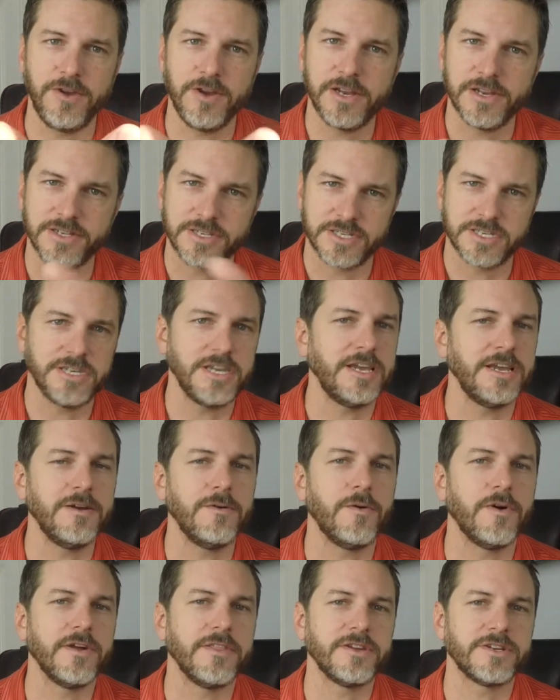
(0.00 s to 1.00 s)
you can see
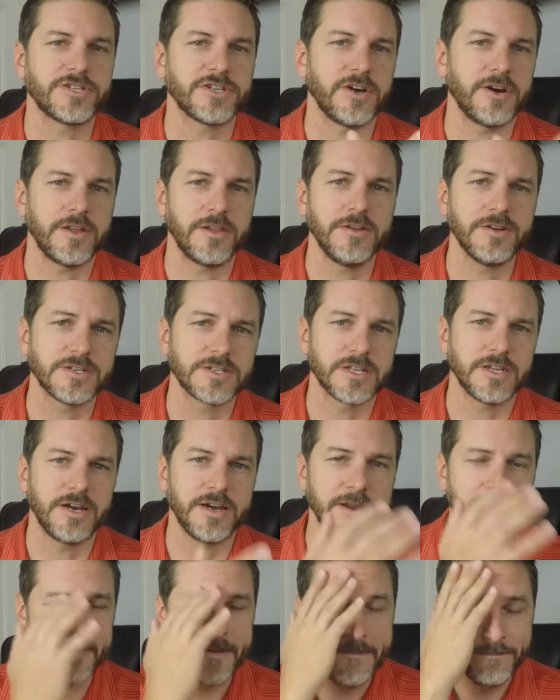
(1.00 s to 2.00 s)
what the shot looks
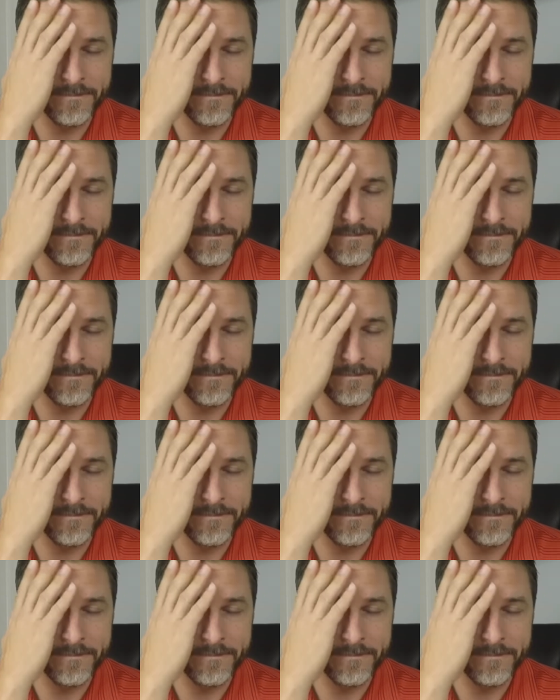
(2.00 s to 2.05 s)
like.